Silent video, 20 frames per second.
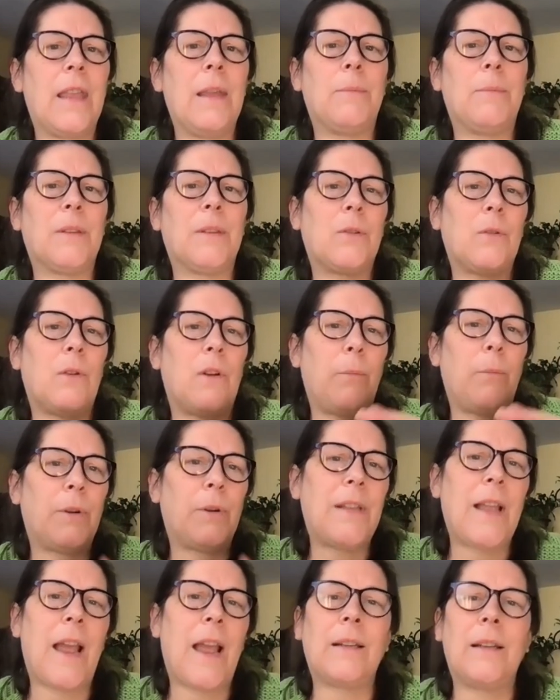keeps the soil
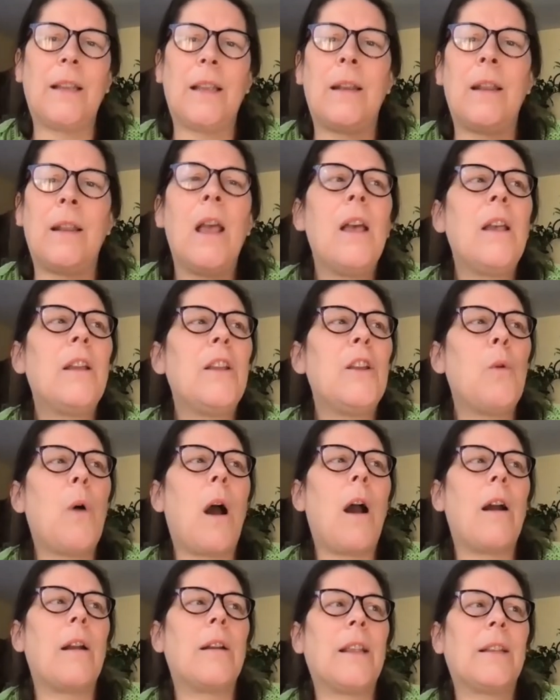protected you
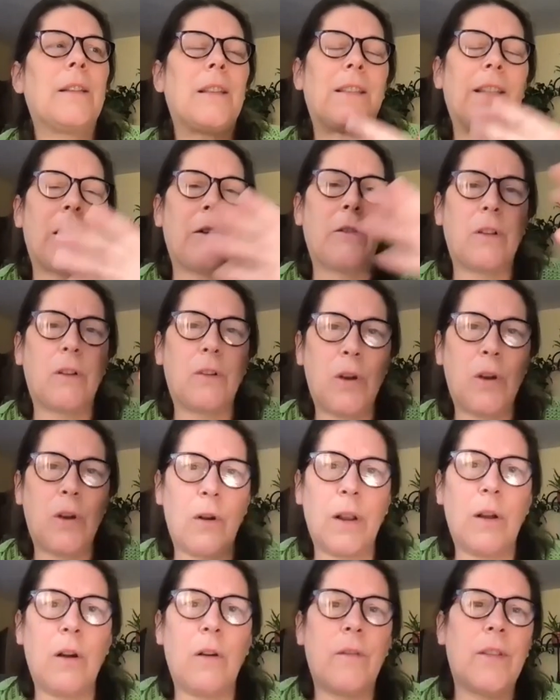aren't necessarily
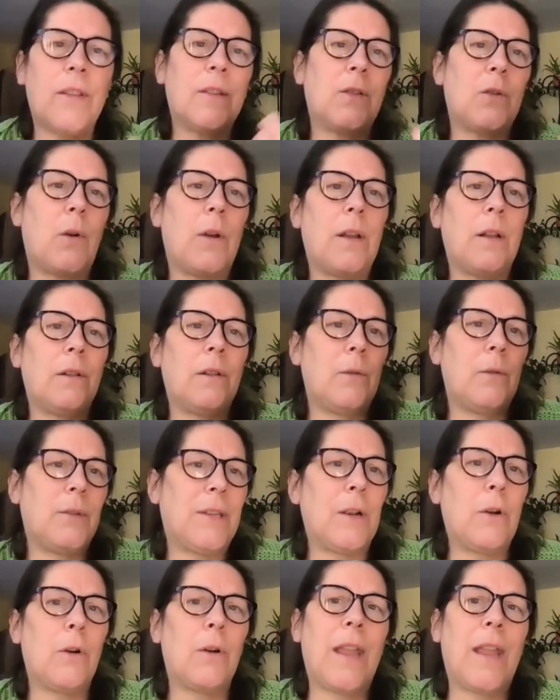turning over the soil
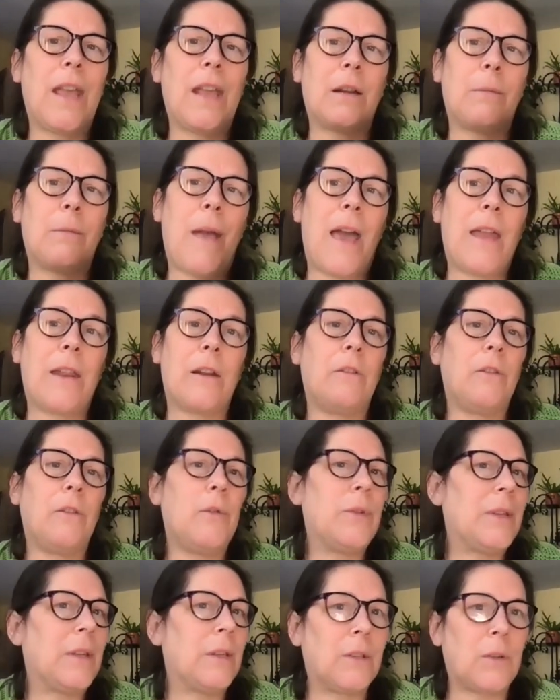losing organic matter
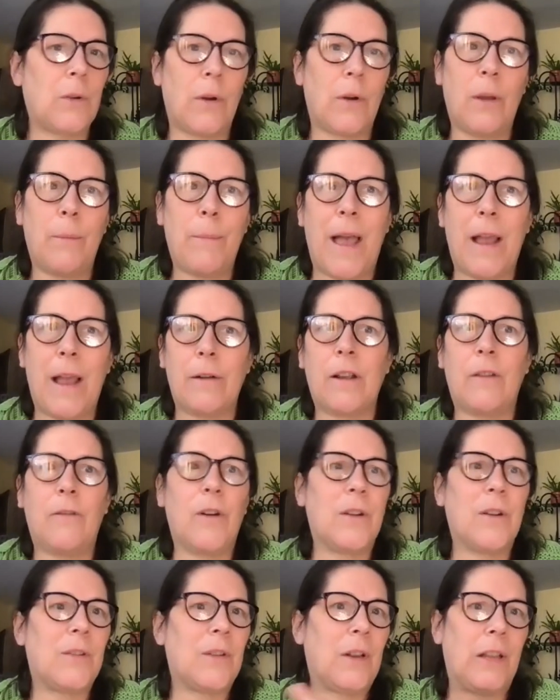losing soil
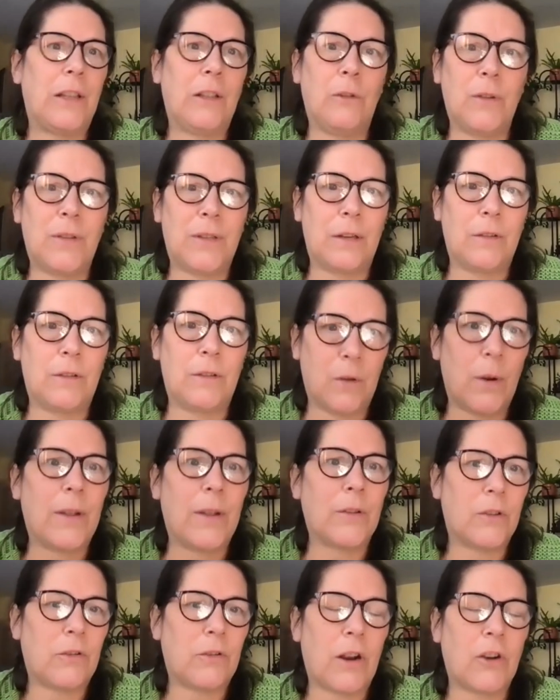biodiversity losing
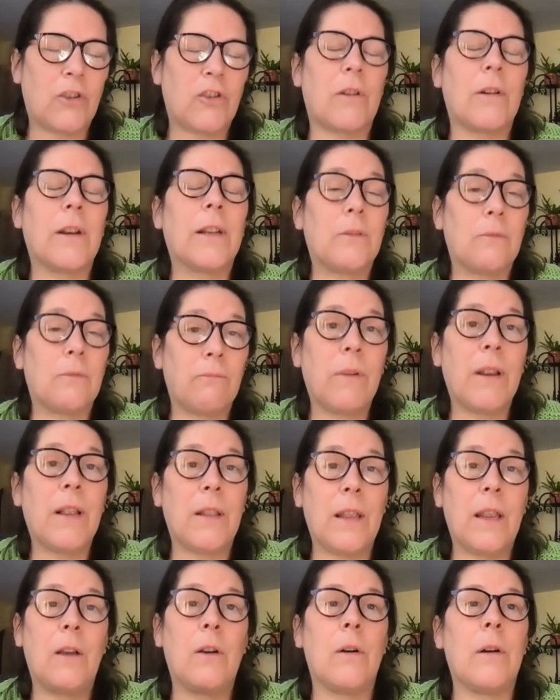soil structure it's
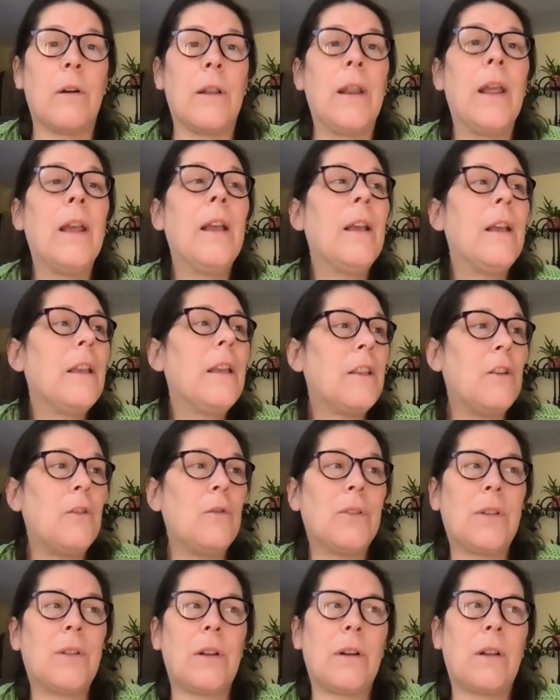really good
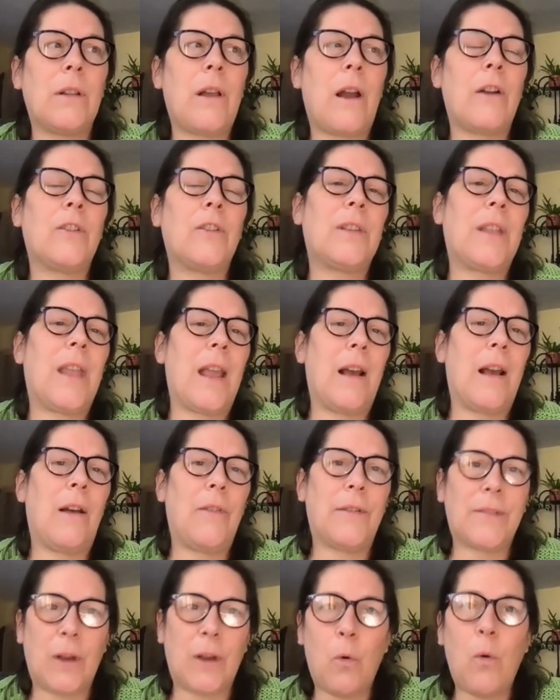used on a large scale
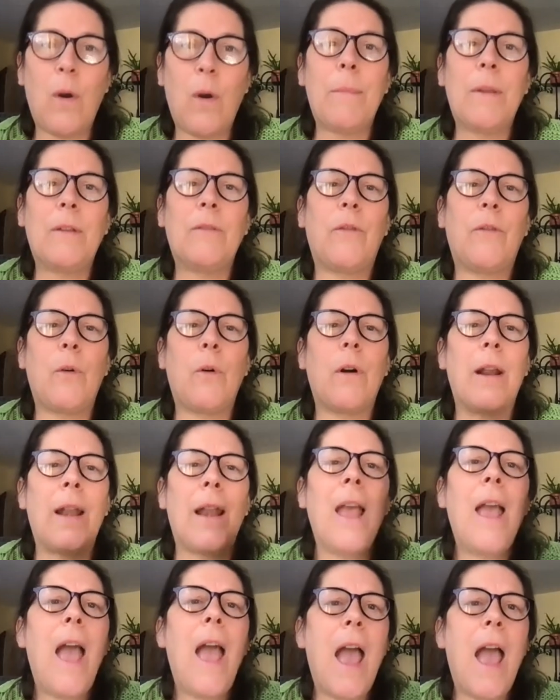there's equipment for it
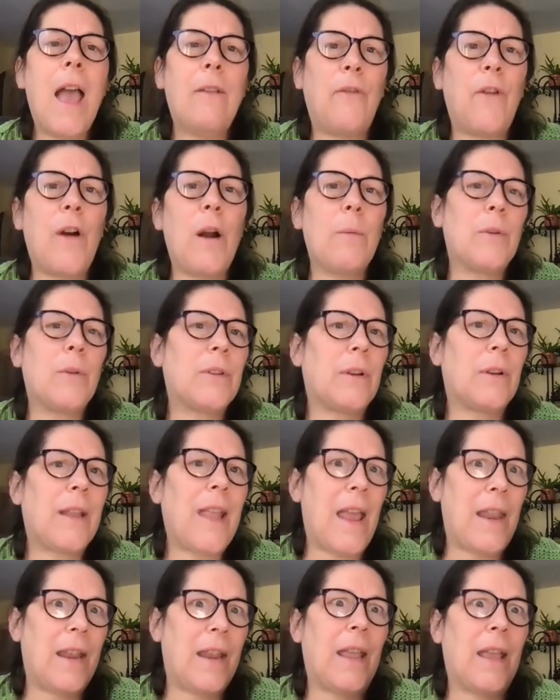and farmers are
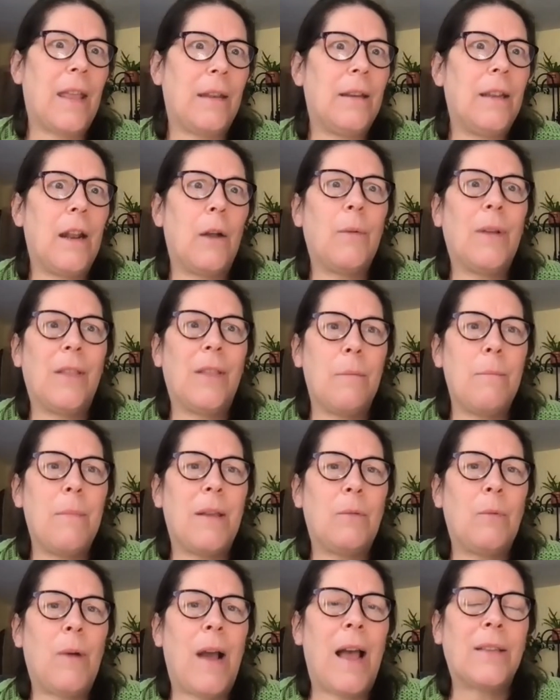getting it you know in the
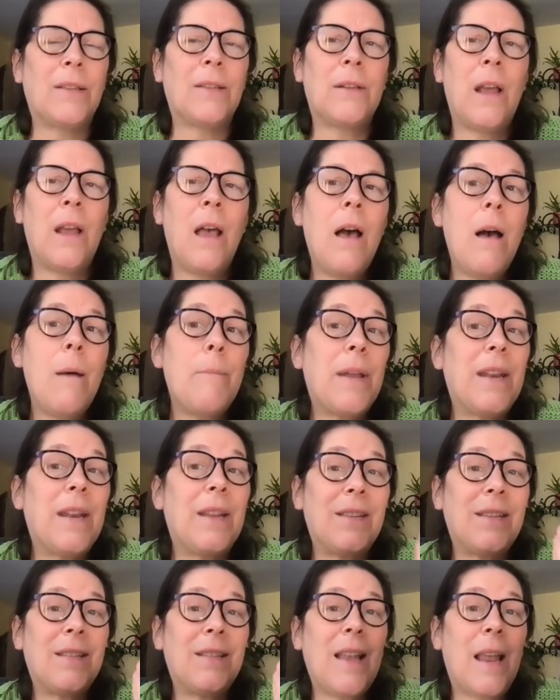midwest but at
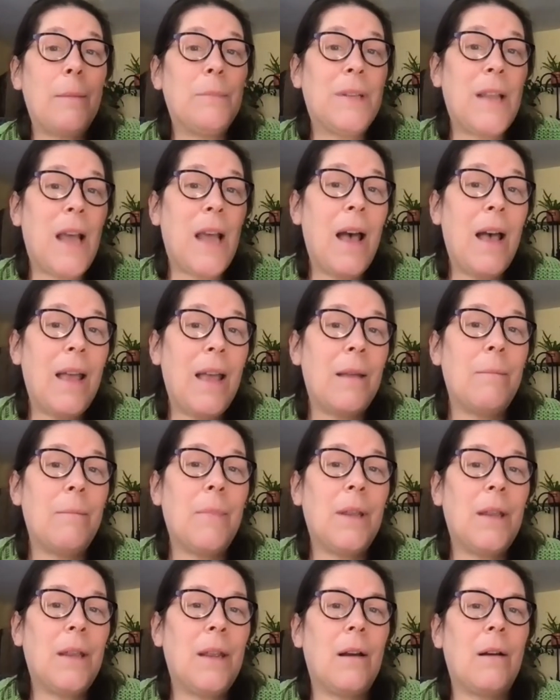the same
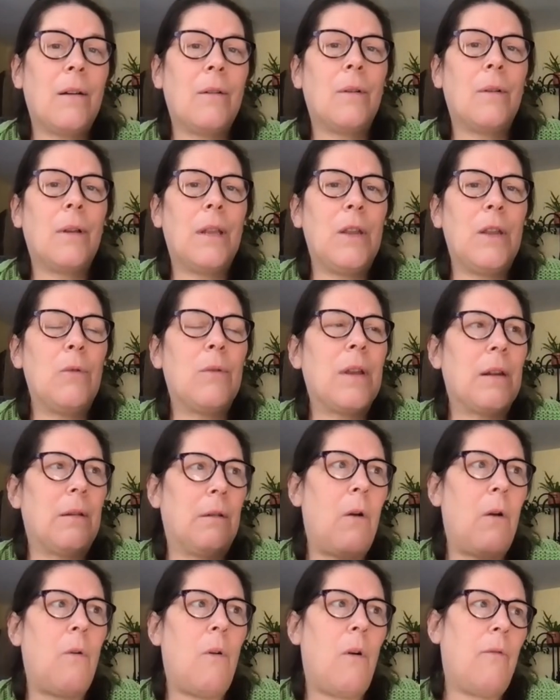time, you know, you can
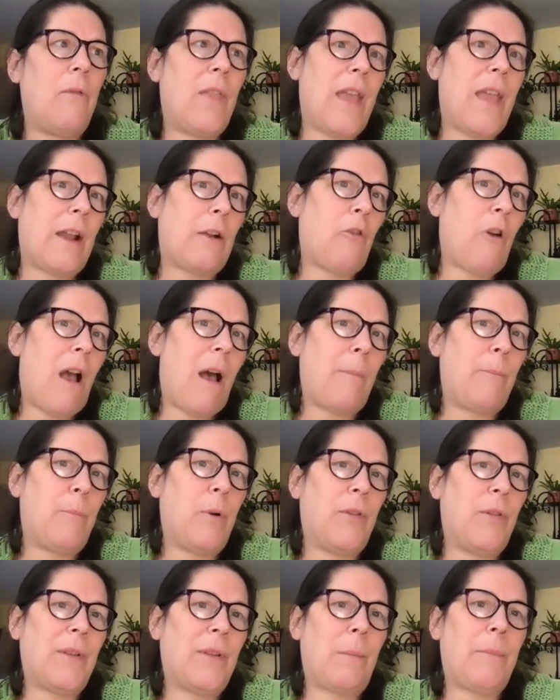go over that crop
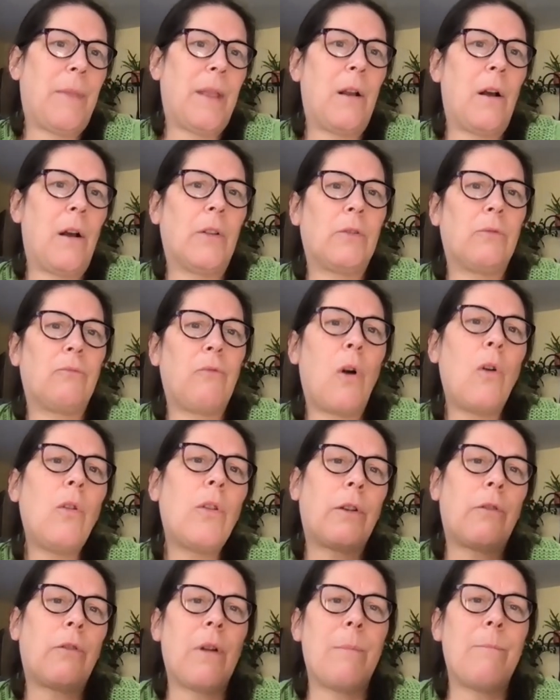with something called a
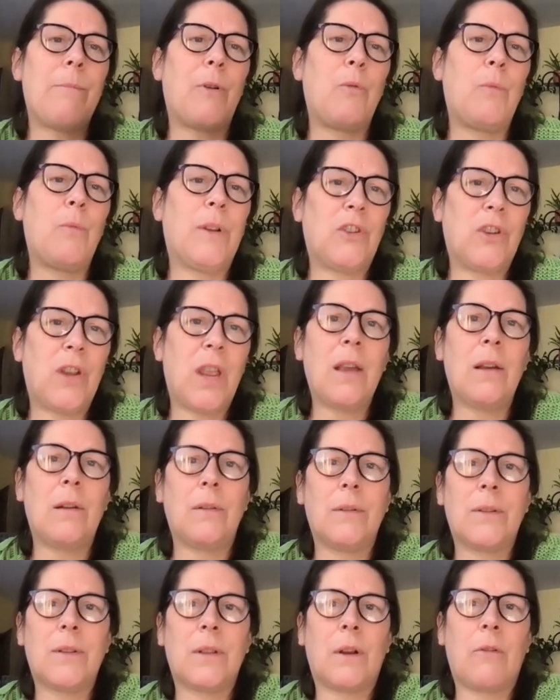roller crimper, which
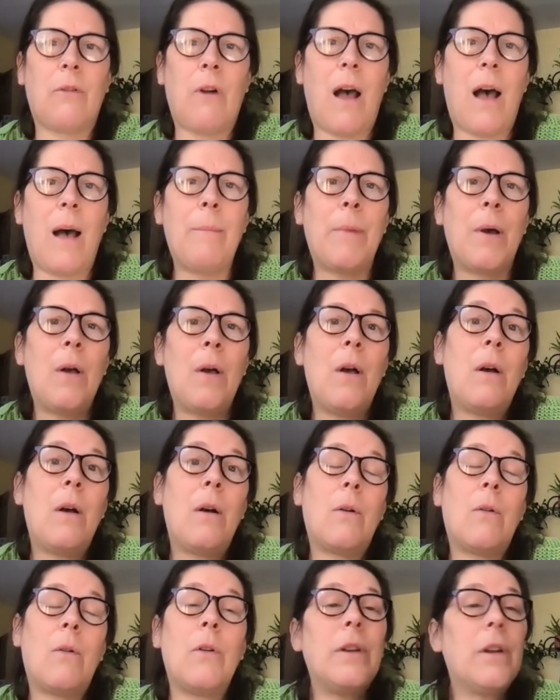kills the crop,
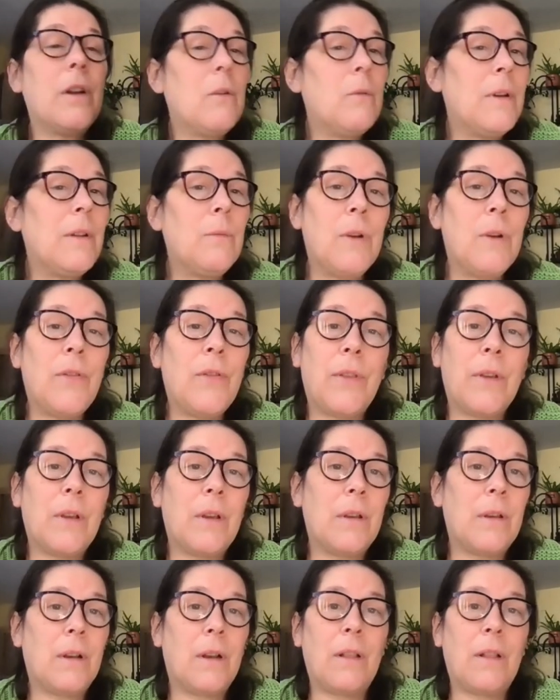or you go in with
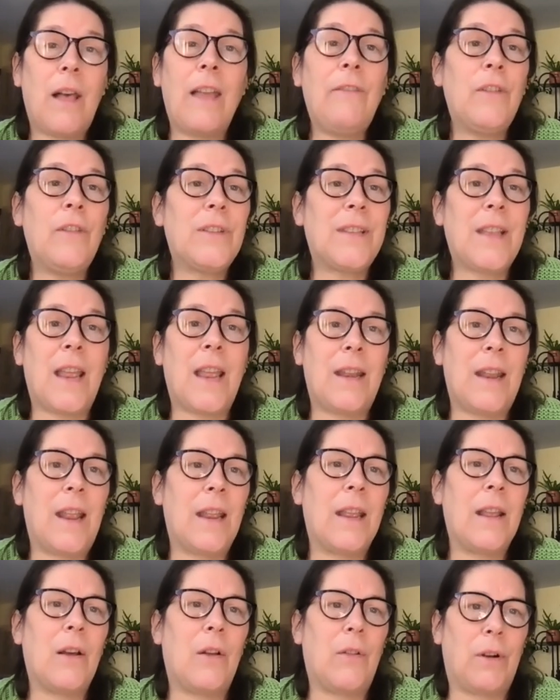glyphosate
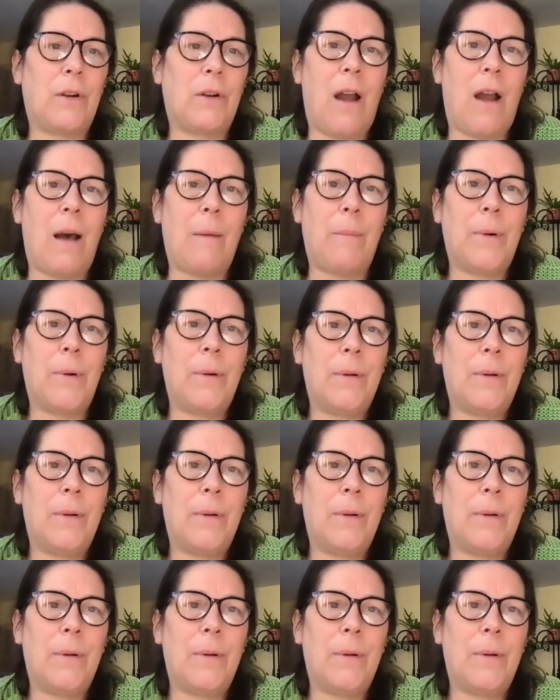and kill the crop.